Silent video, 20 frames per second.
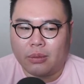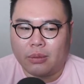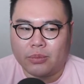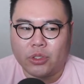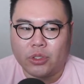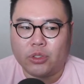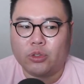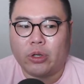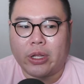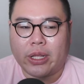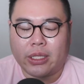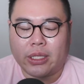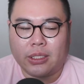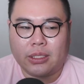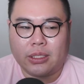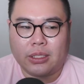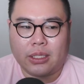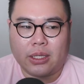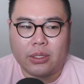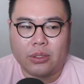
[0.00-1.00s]

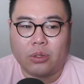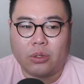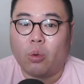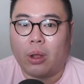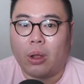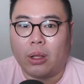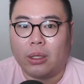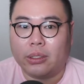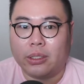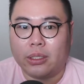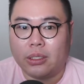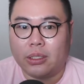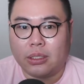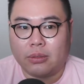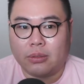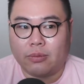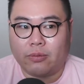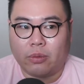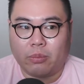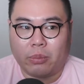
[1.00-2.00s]
strengths and qualities
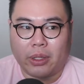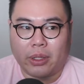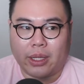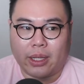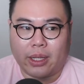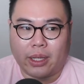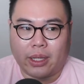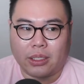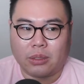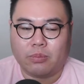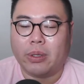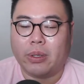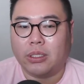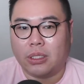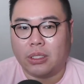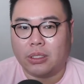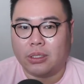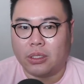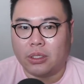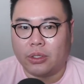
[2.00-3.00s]
of the play as best
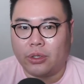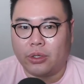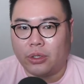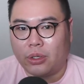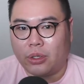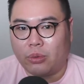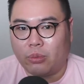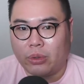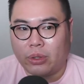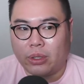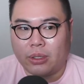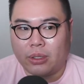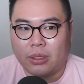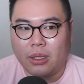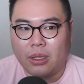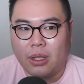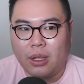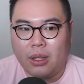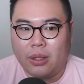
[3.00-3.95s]
as he could within